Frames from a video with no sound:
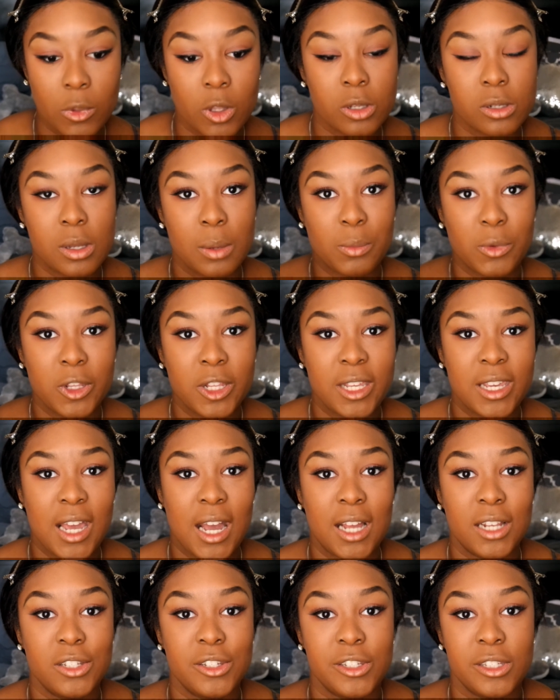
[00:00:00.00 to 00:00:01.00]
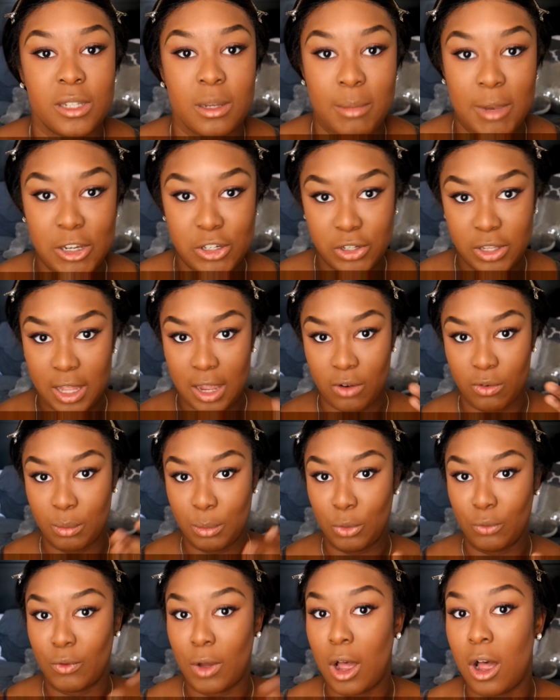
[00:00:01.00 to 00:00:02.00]
So I'm really conscious to make sure that I
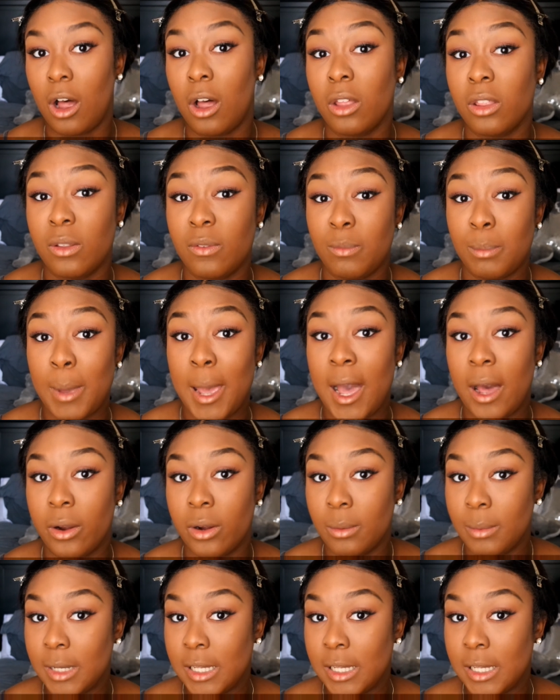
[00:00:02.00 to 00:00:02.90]
remove all the powder,